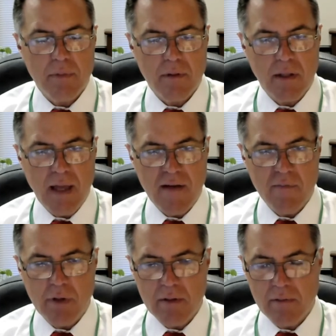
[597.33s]
But they
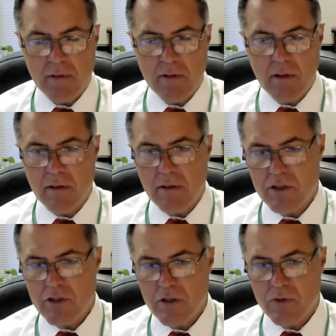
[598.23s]
have been
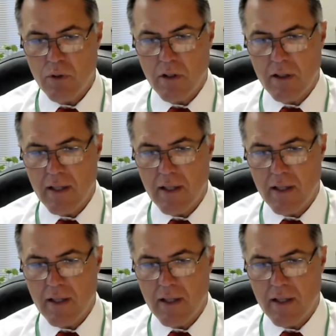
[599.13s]
listed as one of